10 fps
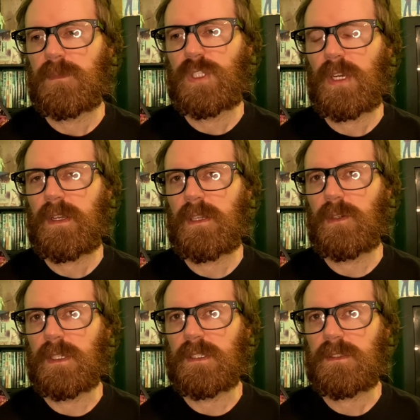Jerry
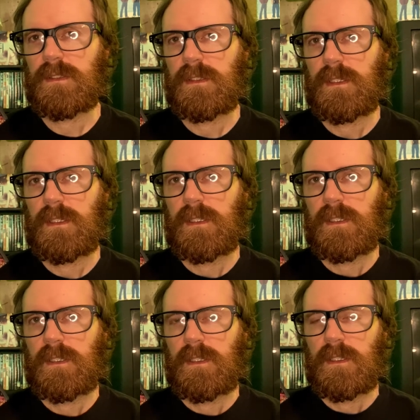Lewis.
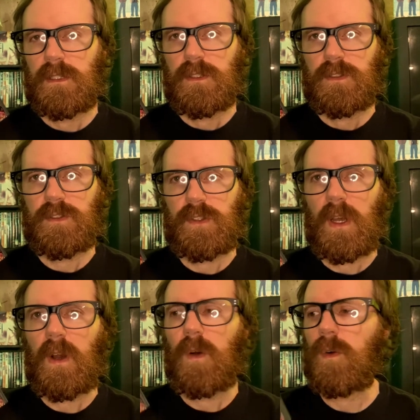
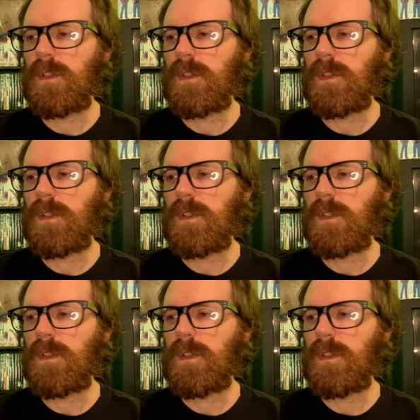So